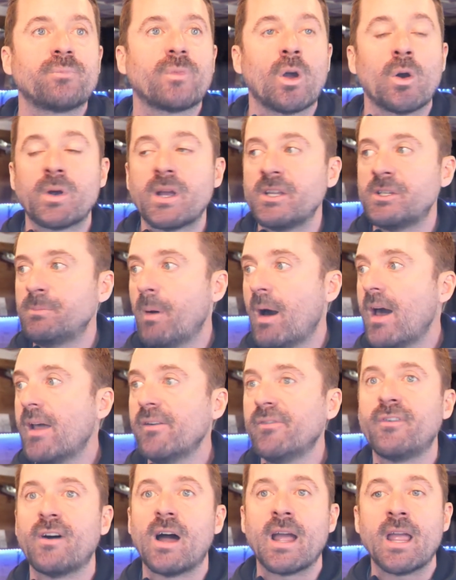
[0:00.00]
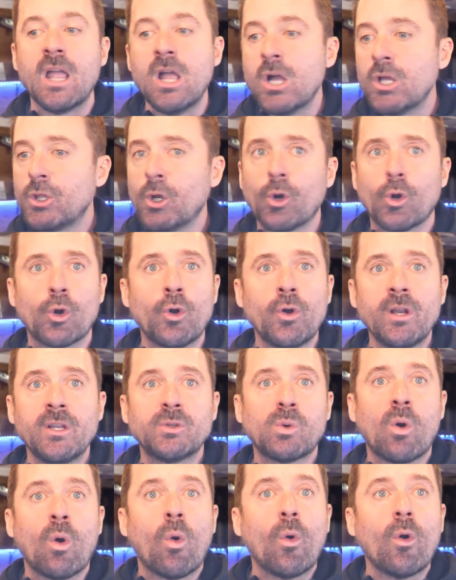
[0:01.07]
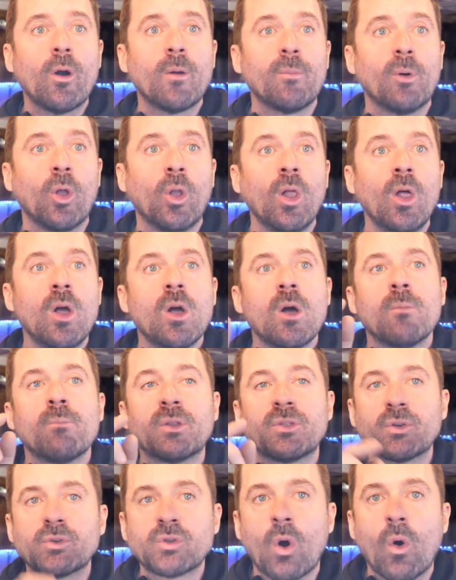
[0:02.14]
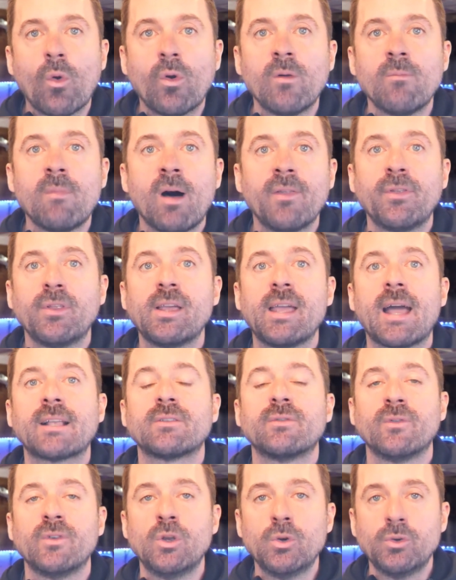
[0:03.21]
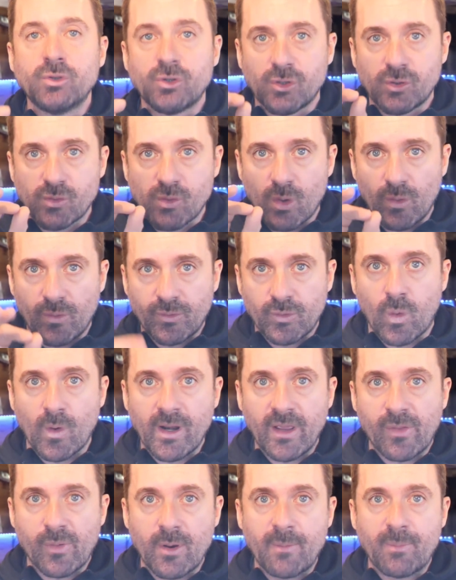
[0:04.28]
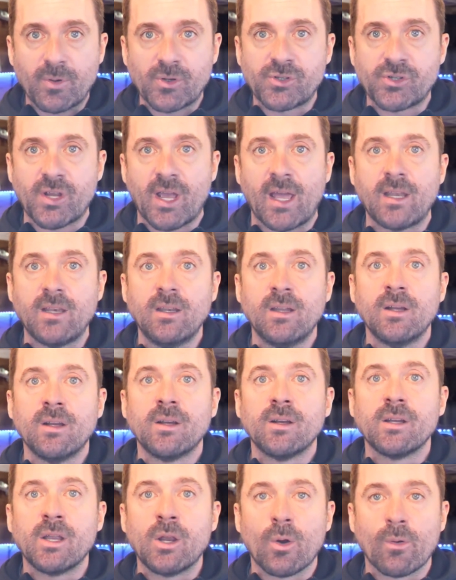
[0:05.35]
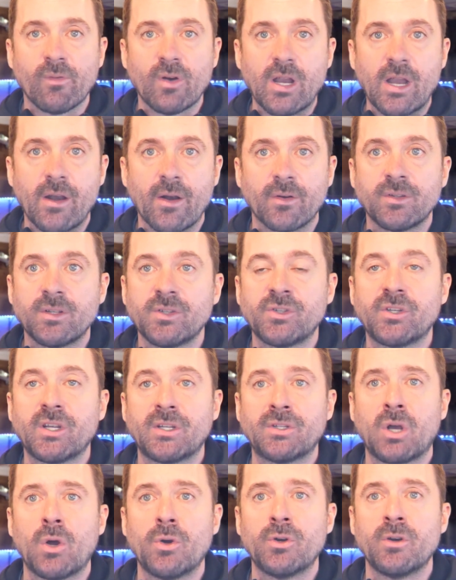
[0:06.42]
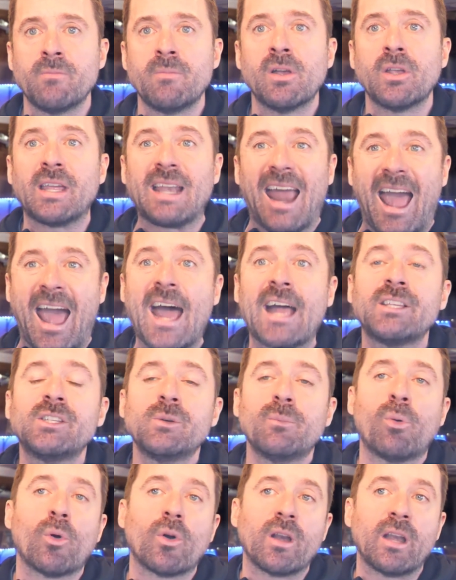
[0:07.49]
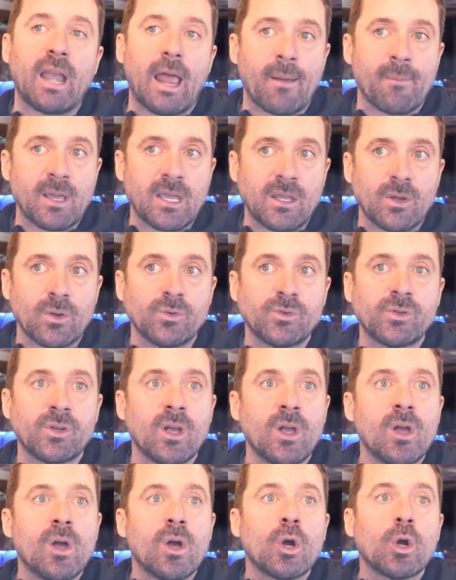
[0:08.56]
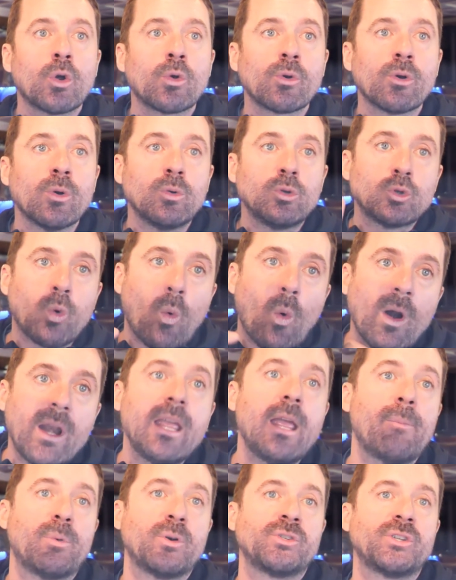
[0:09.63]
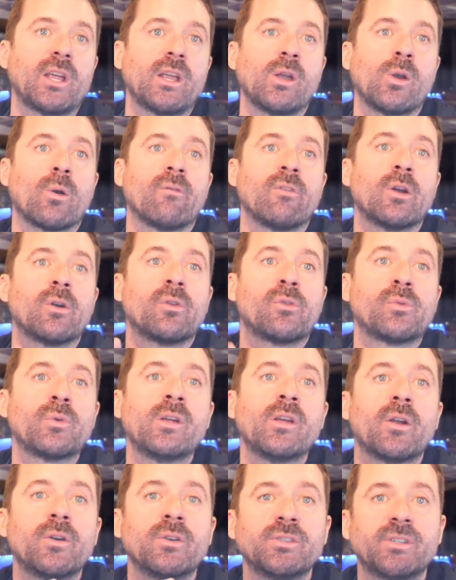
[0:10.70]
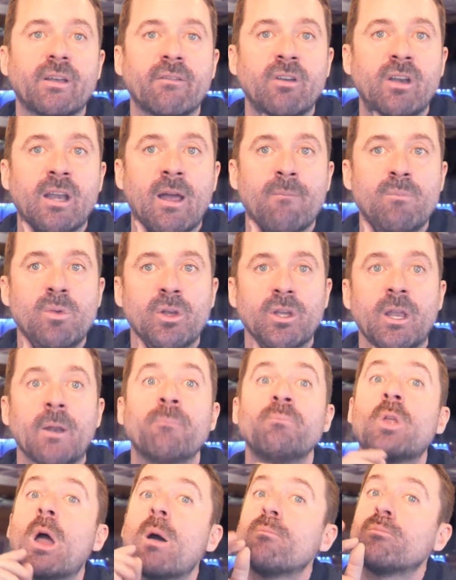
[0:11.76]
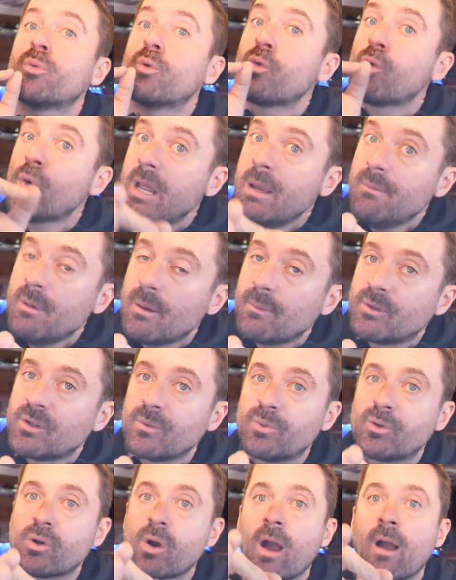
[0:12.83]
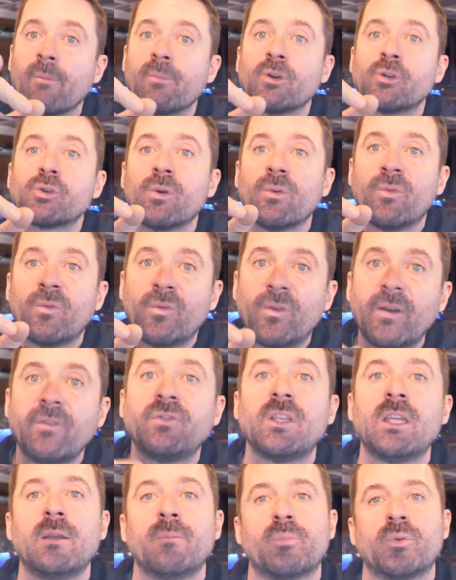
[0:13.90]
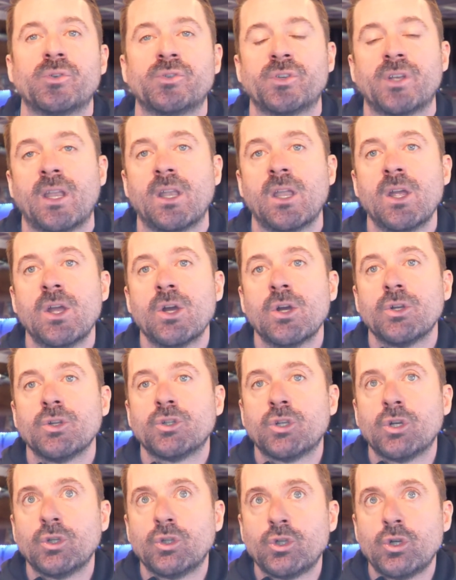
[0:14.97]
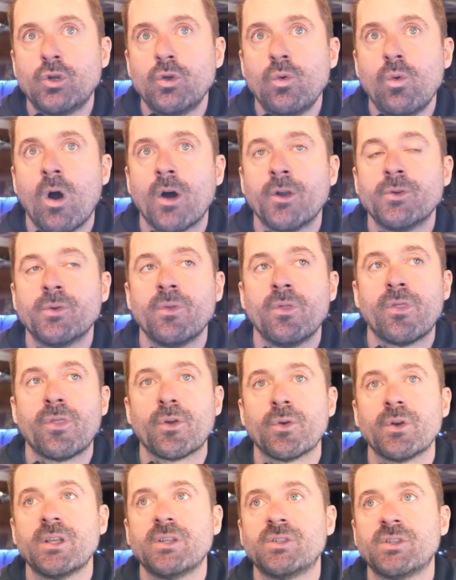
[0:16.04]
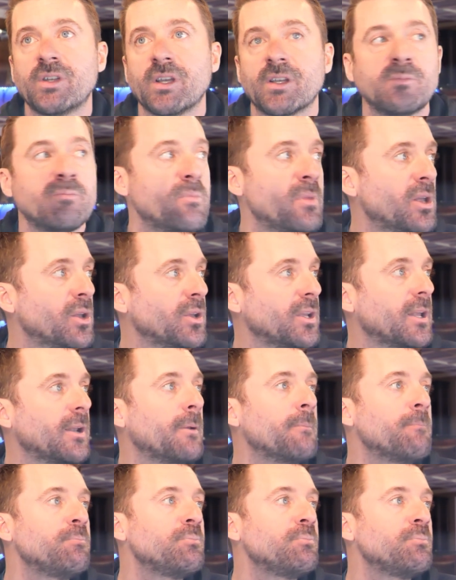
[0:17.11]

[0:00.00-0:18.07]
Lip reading: Okay, Spotify, their earnings were horrible, but their total monthly active users rolled 23% year over year to 600 million. Ad-supported MAUs grew 28% year over year to 379 million. Premium subscribers grew 15% to 236 million.